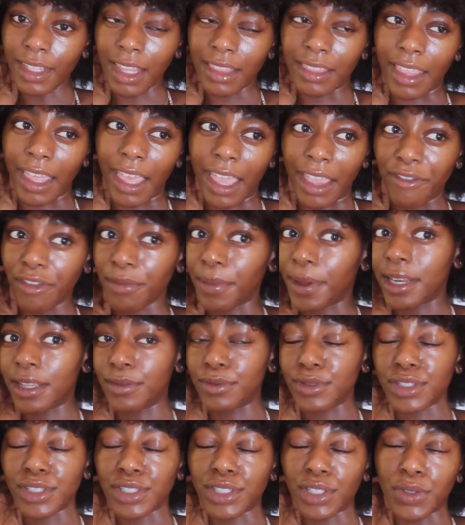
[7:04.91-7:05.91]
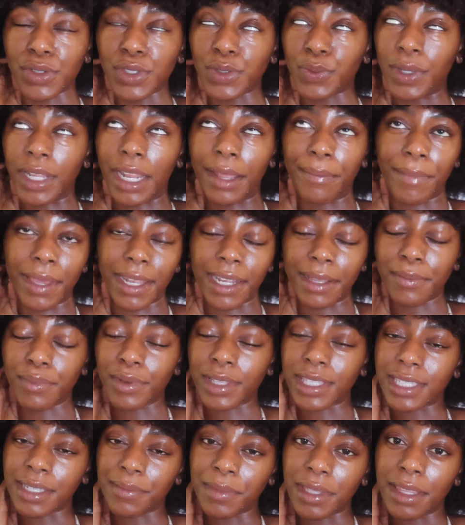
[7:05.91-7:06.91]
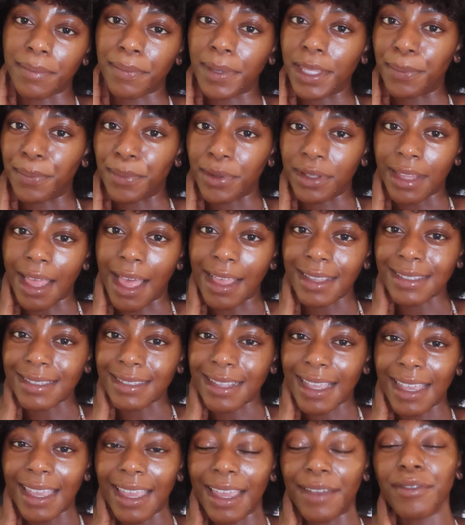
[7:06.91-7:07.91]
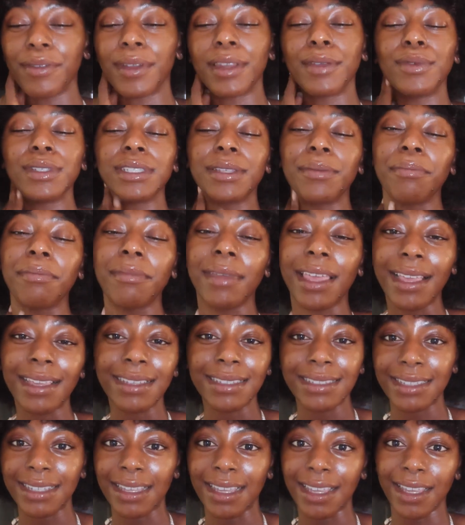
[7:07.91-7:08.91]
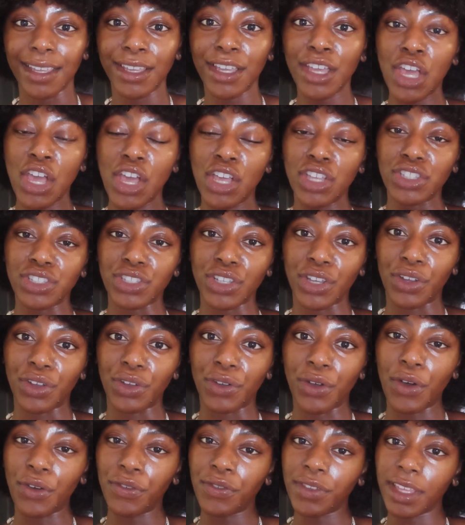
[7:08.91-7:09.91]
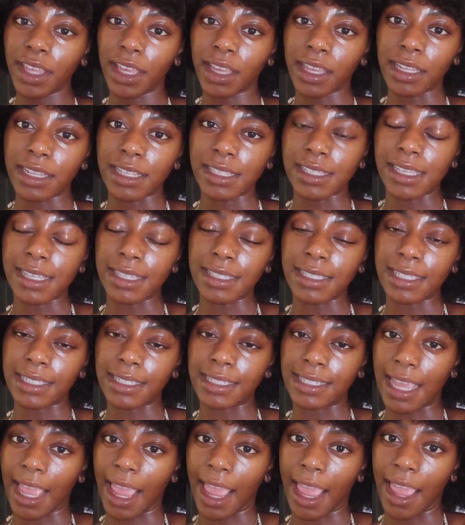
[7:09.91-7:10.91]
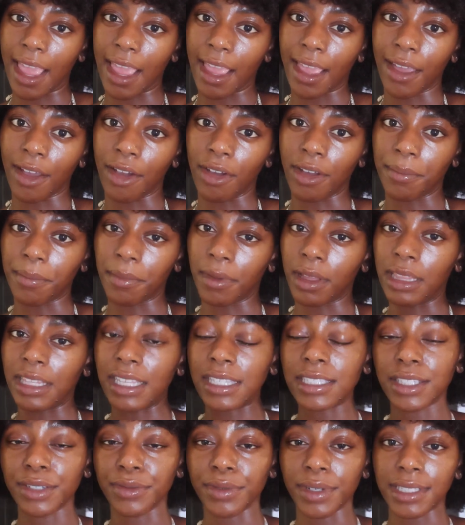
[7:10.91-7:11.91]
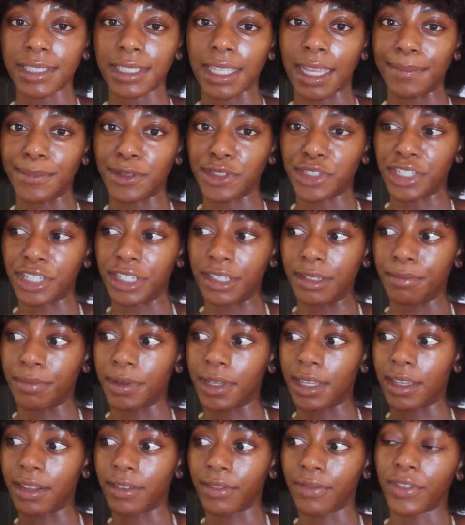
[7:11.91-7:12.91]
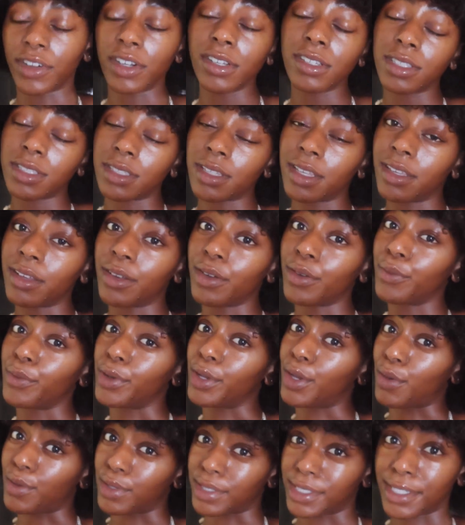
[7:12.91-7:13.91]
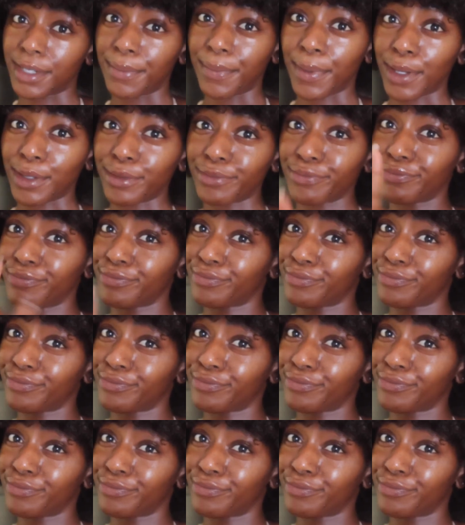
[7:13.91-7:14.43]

Okay, everybody was so sweet. I met up with some of the people last night. Everybody was amazing. So hopefully I can attend today, at least the reception, but first we're going to the boat.